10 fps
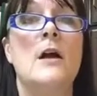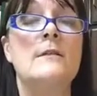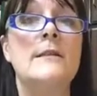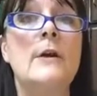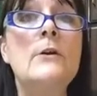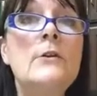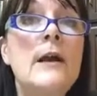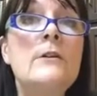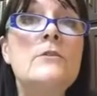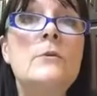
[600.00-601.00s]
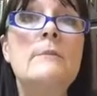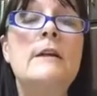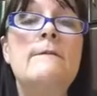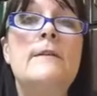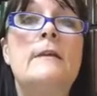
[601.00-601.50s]
sauerkraut is one of
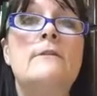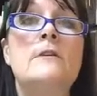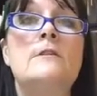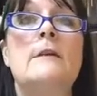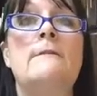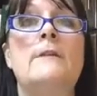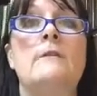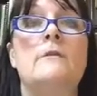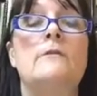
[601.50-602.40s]
my favorites. My favorite